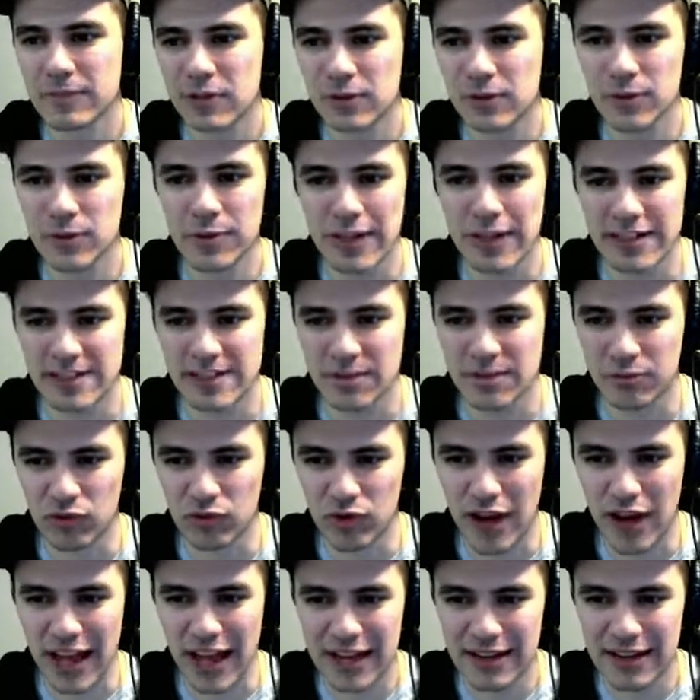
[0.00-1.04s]
Oh, we got some
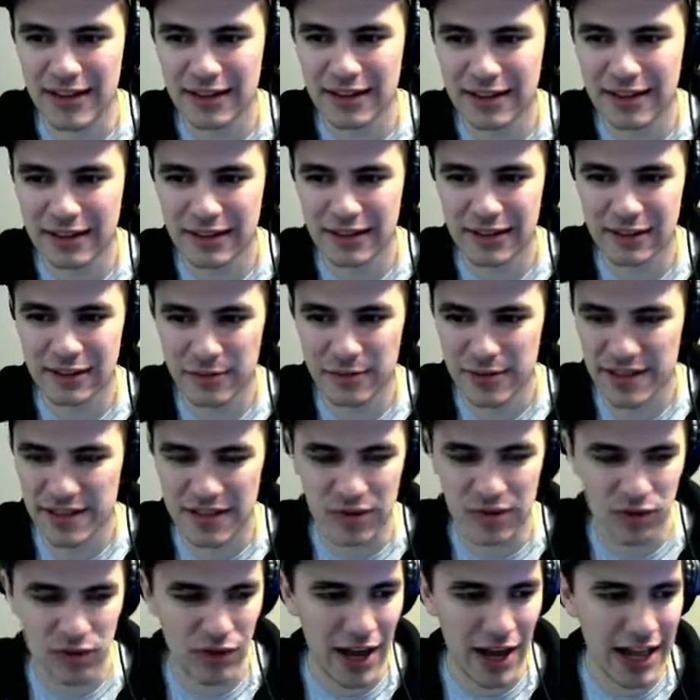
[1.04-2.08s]
red. What's
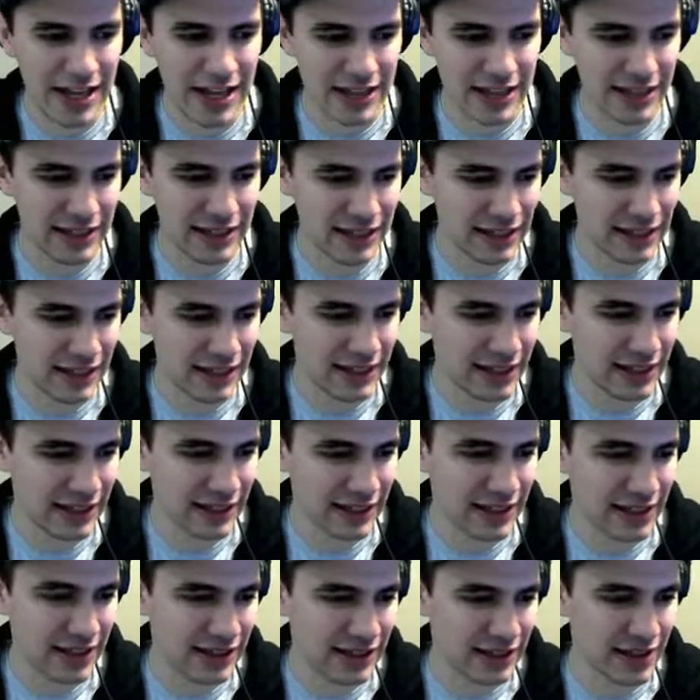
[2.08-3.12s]
in red?
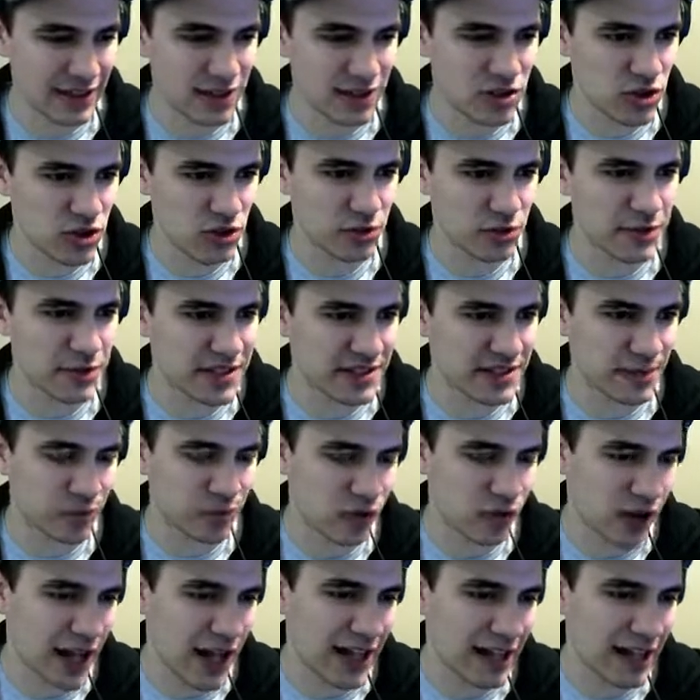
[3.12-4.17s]
Showing me
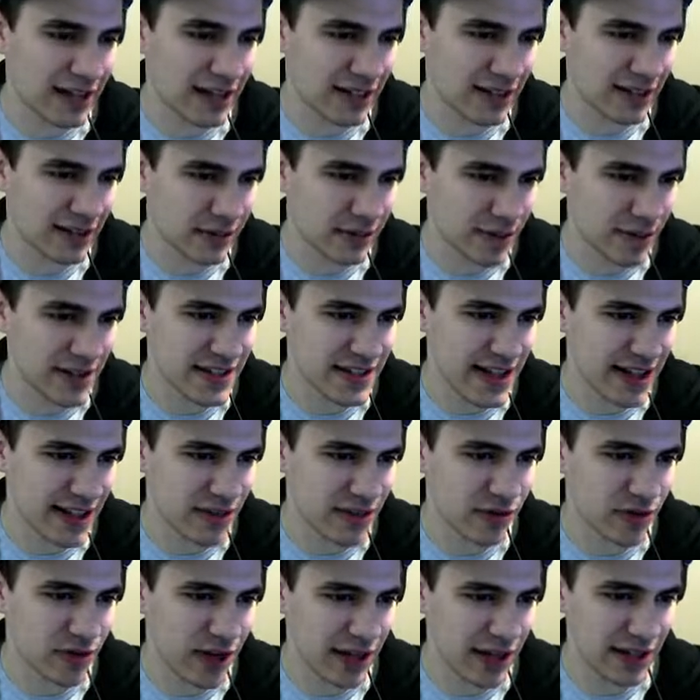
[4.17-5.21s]
some red? Why is that
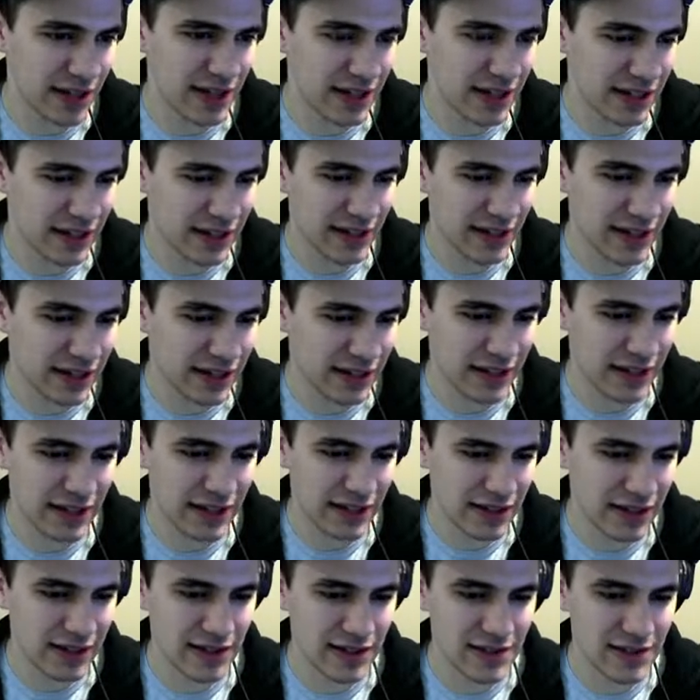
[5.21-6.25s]
in red?
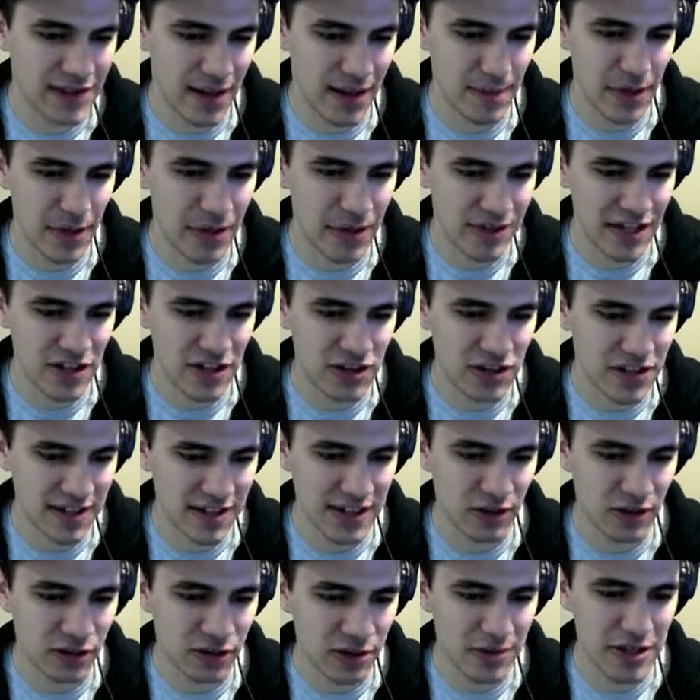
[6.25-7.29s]
Type annotations
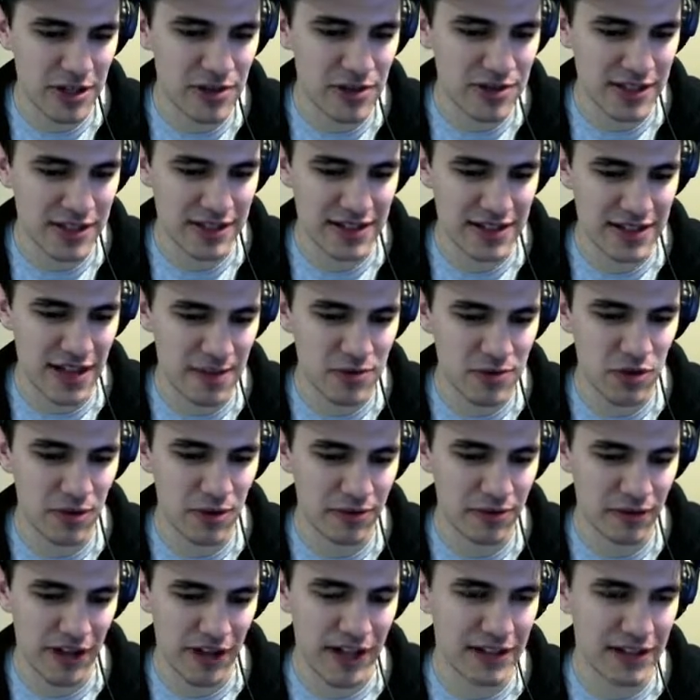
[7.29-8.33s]
can only be used in
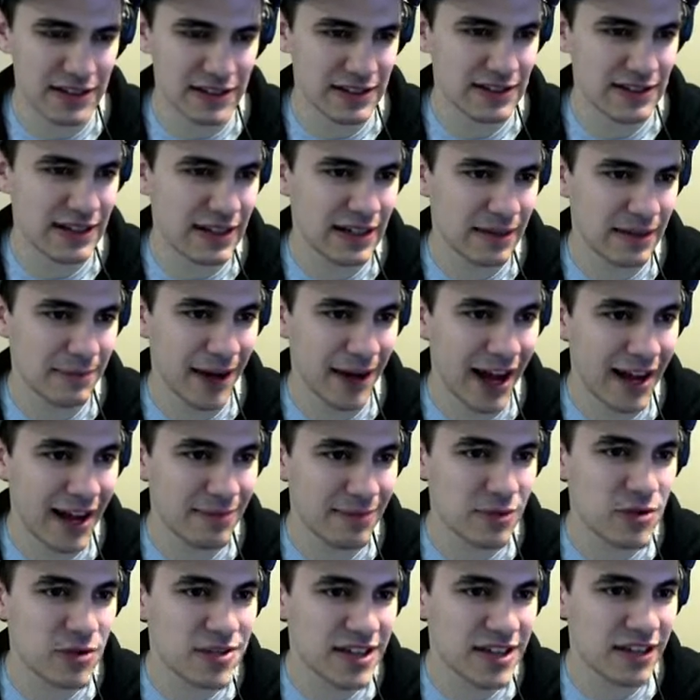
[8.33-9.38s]
TypeScript files, but
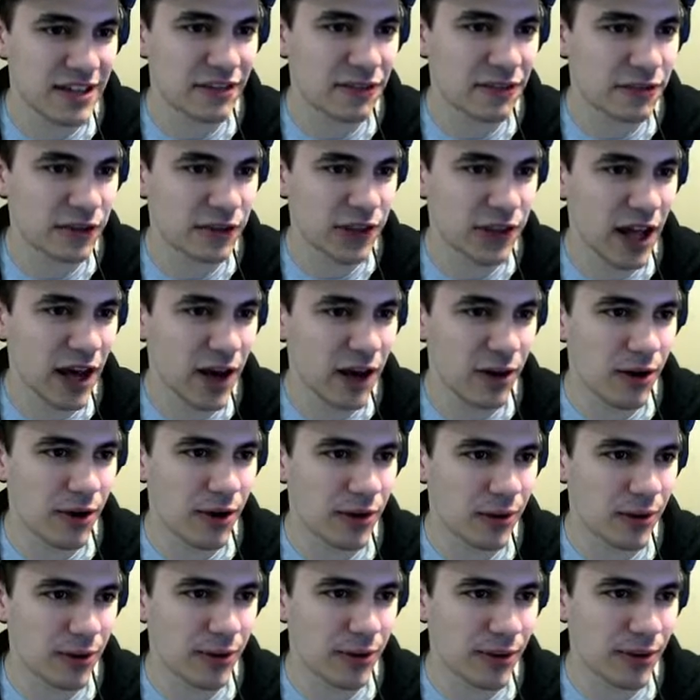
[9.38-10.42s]
I'm using
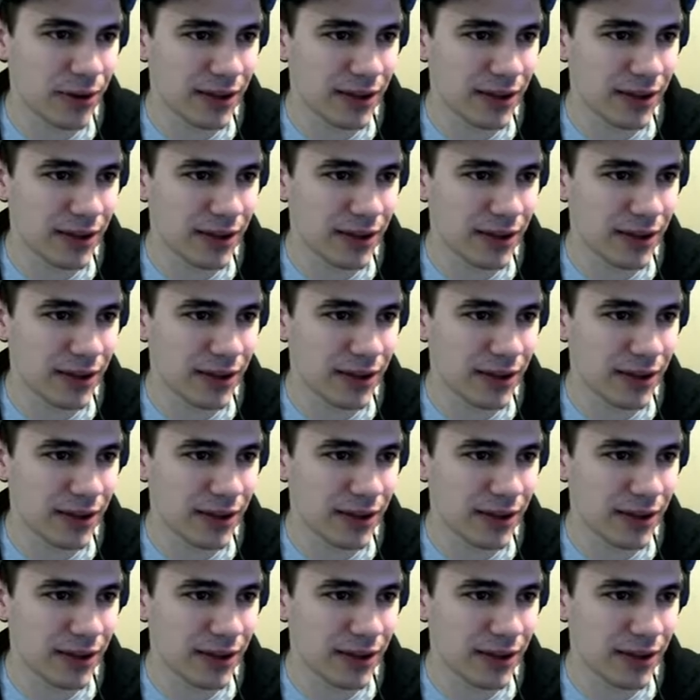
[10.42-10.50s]
Flow.